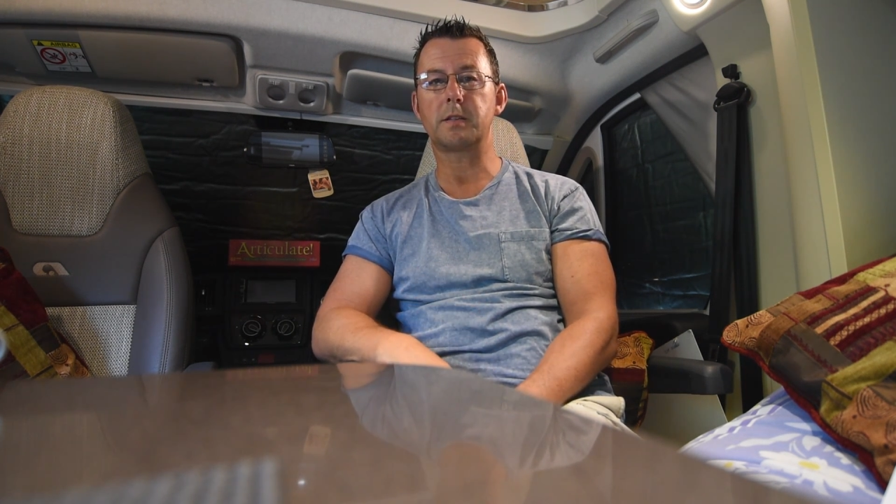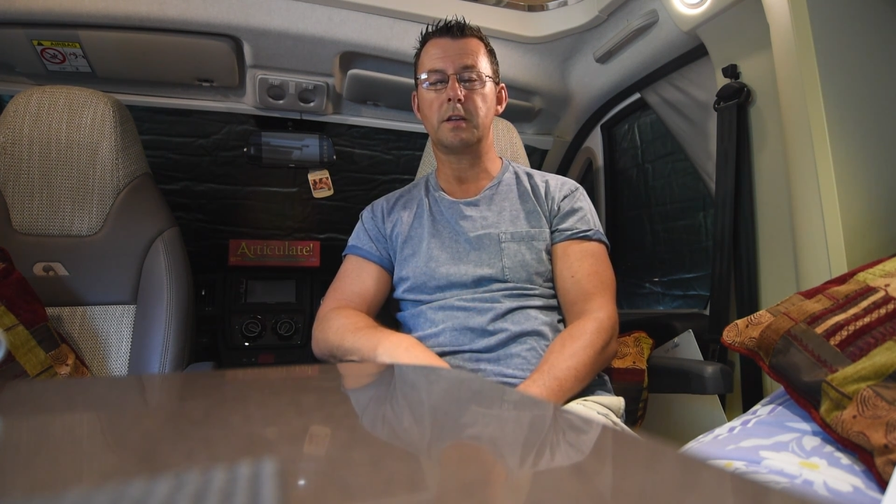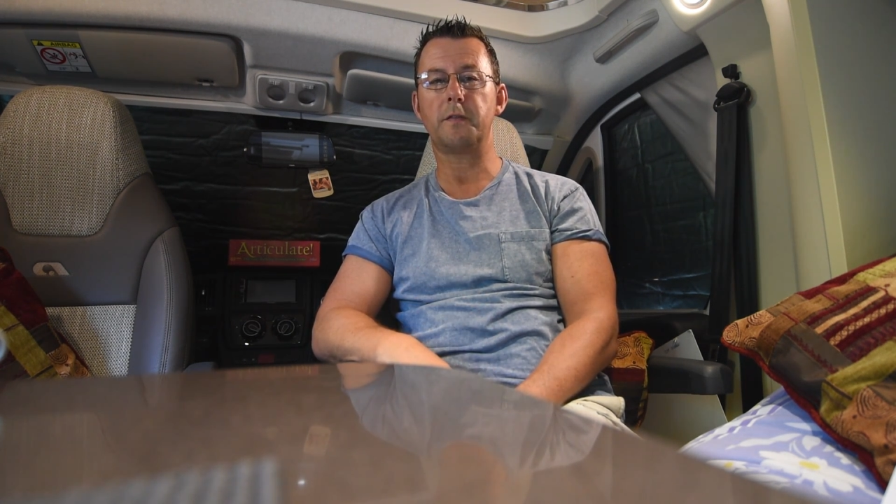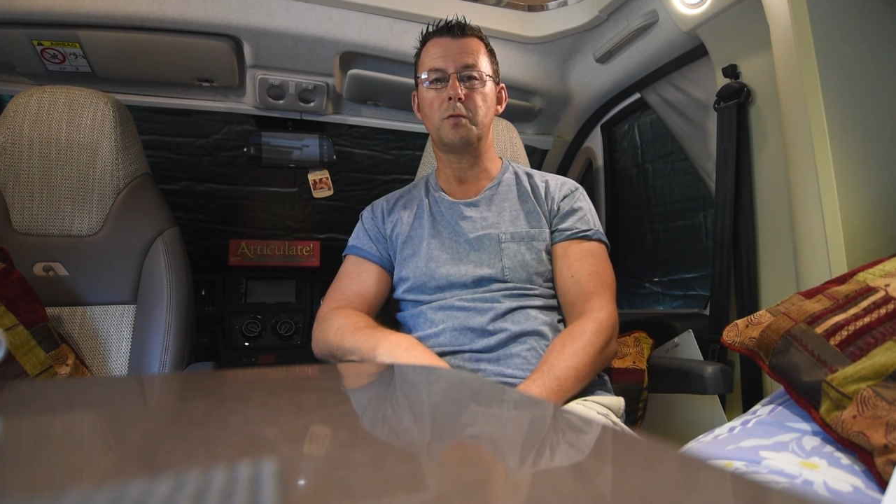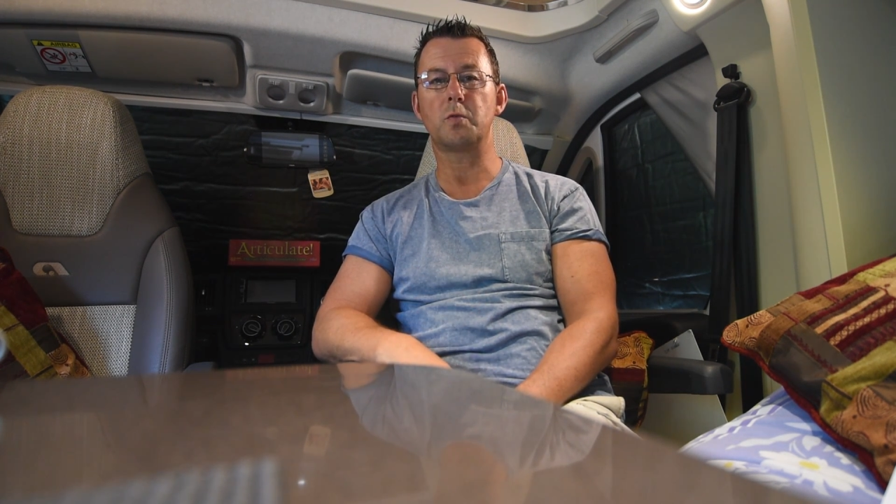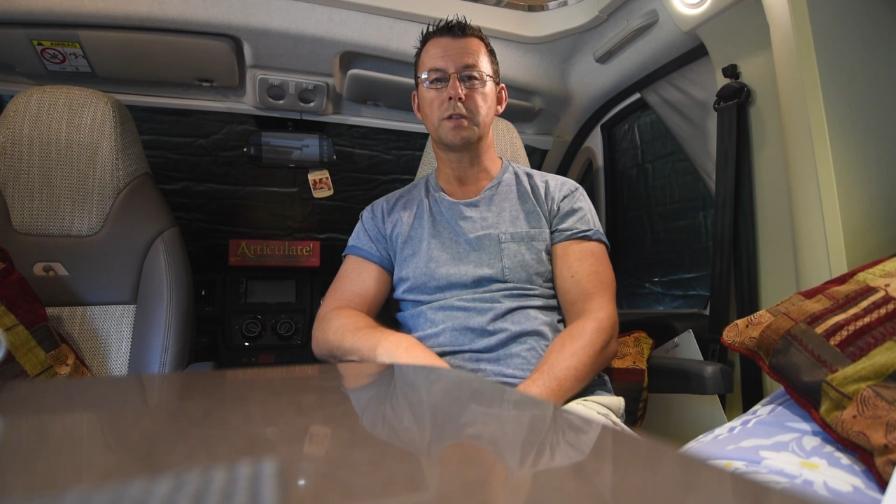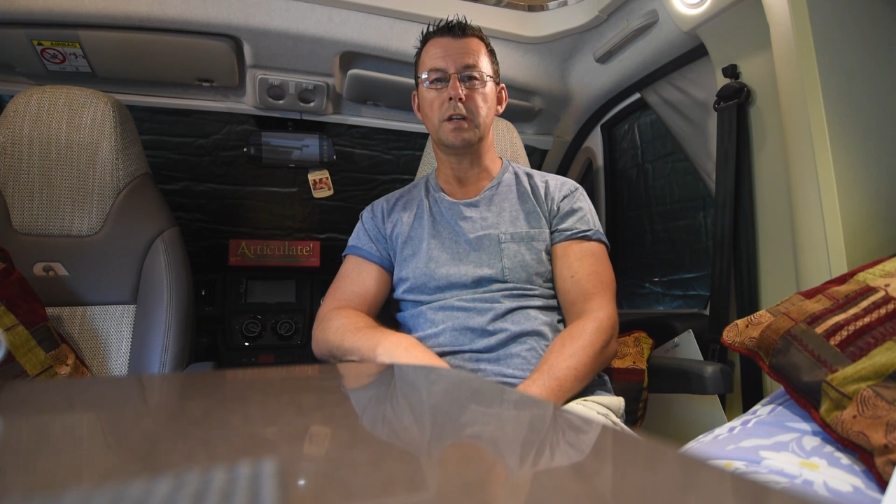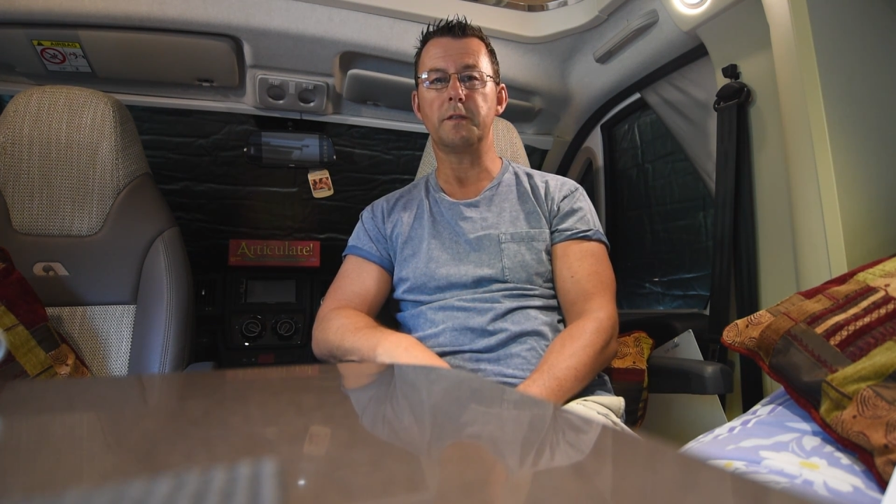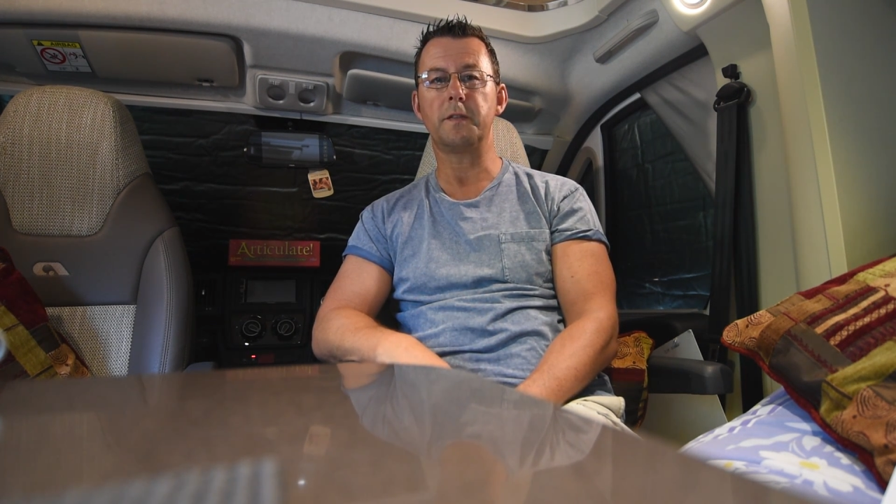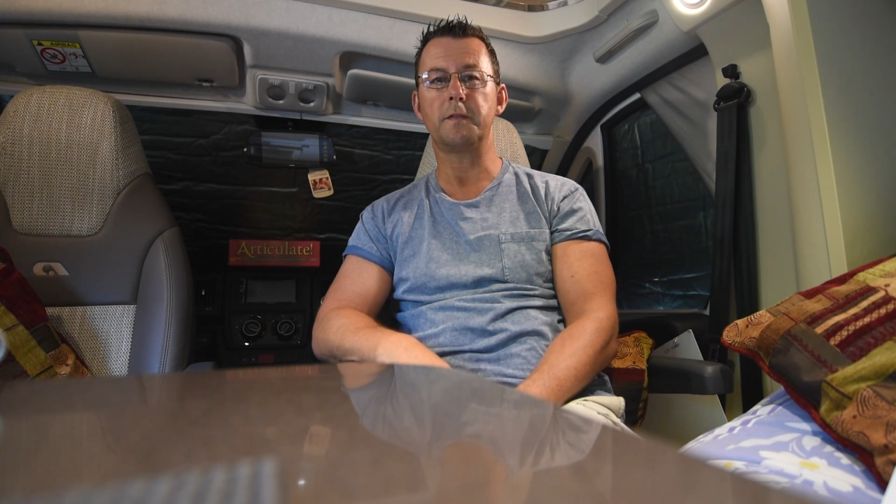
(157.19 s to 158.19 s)

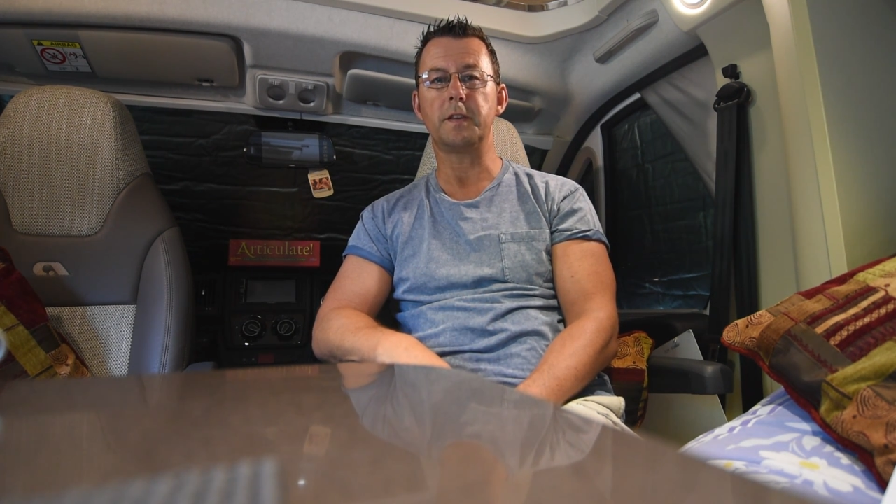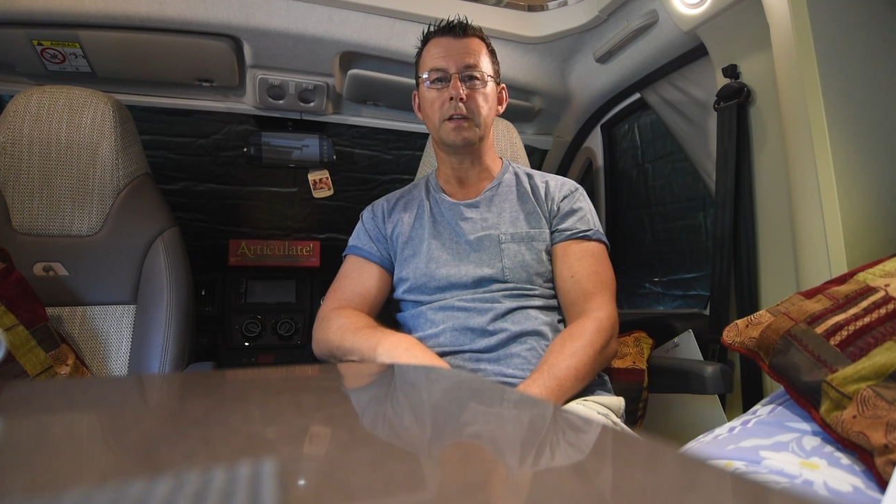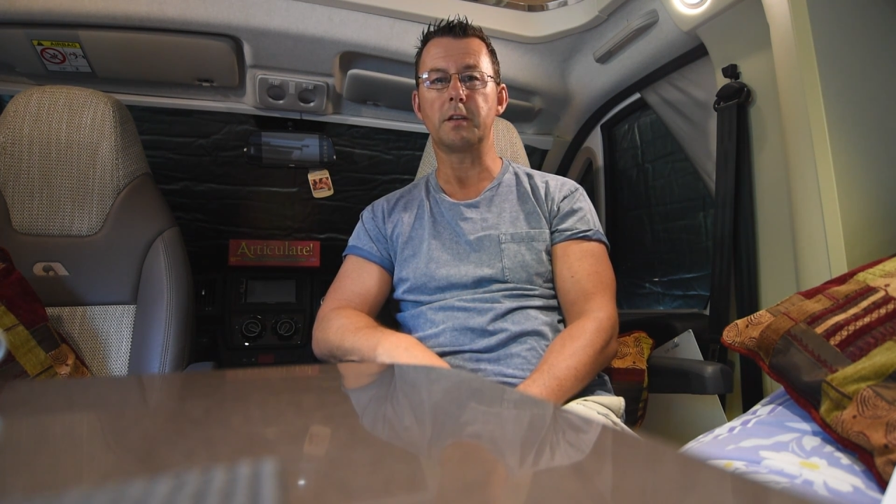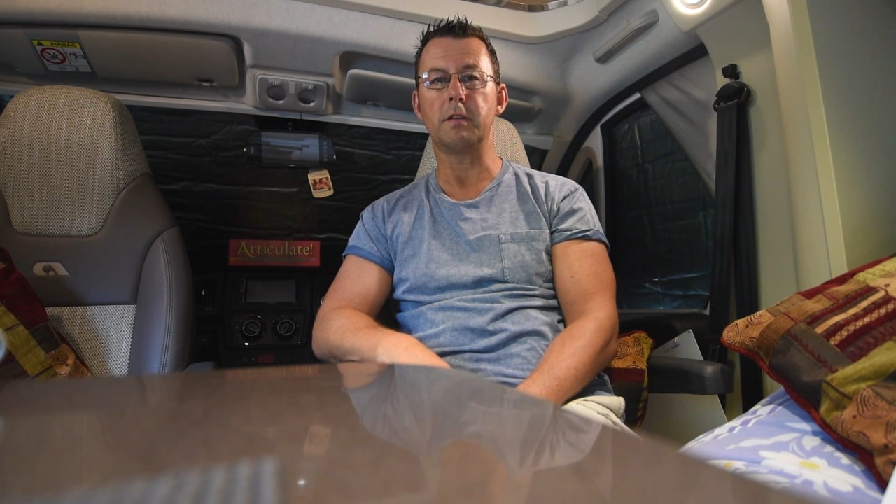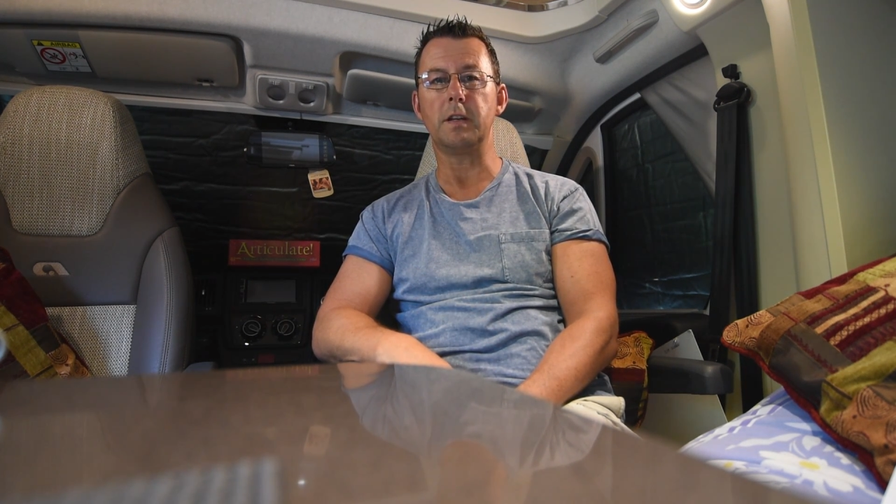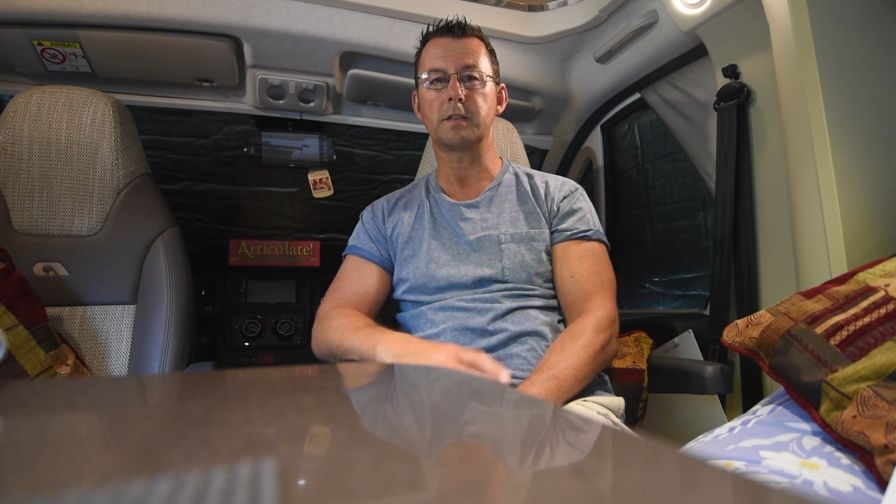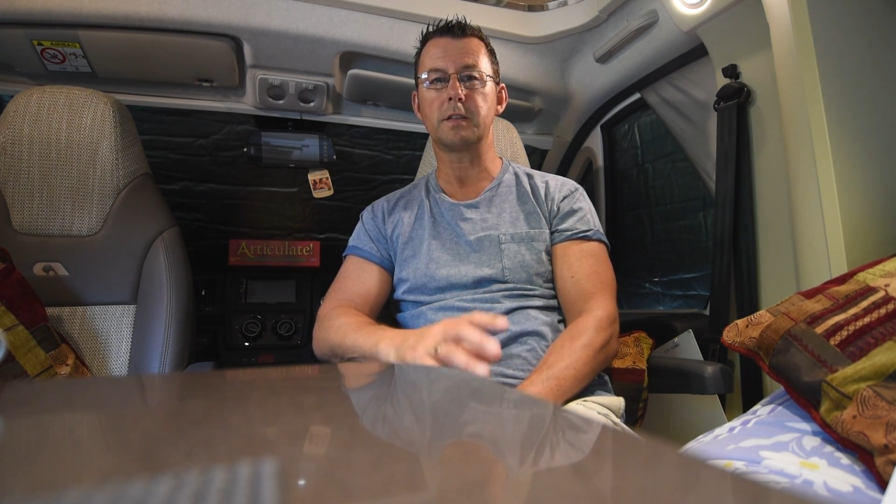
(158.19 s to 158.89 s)
14-15 degrees,